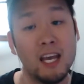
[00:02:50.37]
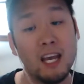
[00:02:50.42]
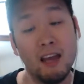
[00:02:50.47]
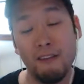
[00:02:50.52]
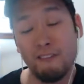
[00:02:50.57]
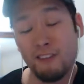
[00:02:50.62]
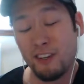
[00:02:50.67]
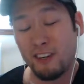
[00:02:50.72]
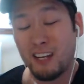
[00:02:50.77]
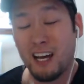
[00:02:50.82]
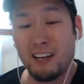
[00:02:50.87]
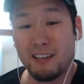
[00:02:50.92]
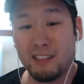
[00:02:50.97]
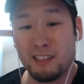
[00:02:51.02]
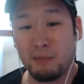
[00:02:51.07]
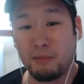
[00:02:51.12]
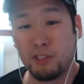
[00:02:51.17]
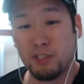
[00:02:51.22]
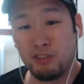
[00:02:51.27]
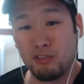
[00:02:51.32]
If they're not a
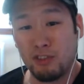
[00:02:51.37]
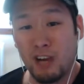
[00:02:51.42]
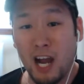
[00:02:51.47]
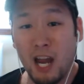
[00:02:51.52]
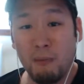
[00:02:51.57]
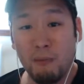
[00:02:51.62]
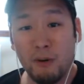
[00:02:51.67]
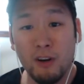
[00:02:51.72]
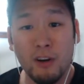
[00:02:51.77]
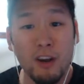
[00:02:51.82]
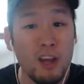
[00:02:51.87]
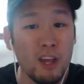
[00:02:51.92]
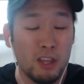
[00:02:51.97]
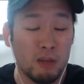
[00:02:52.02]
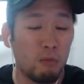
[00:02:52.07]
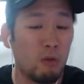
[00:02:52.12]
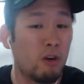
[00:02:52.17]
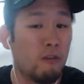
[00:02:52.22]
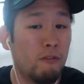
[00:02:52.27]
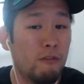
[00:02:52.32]
subscriber, the
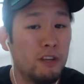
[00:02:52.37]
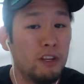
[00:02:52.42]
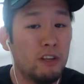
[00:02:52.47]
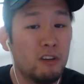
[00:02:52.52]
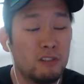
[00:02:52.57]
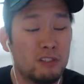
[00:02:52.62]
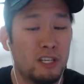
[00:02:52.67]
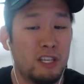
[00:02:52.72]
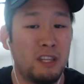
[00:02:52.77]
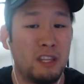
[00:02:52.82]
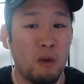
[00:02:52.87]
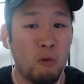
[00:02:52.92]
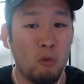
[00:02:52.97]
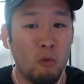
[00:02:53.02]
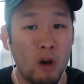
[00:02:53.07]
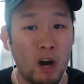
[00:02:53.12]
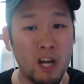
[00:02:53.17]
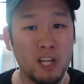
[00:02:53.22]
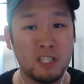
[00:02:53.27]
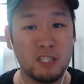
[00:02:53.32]
more videos they
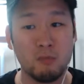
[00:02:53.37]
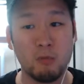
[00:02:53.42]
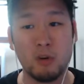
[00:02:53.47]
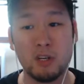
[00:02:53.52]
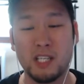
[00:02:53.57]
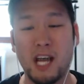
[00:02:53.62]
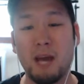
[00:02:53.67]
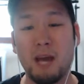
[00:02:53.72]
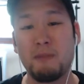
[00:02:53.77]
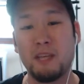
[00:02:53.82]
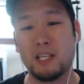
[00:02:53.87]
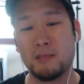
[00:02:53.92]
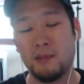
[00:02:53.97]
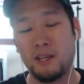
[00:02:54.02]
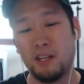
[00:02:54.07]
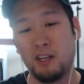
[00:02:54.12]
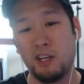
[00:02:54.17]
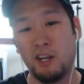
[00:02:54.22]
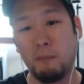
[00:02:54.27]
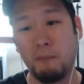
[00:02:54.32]
watch, the more time they spend
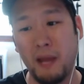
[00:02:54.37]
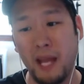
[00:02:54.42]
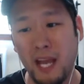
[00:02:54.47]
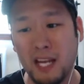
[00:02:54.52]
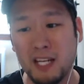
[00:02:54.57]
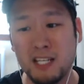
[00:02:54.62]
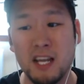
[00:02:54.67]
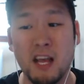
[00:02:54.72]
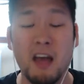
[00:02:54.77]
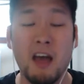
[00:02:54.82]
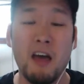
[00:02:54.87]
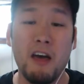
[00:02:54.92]
on your page.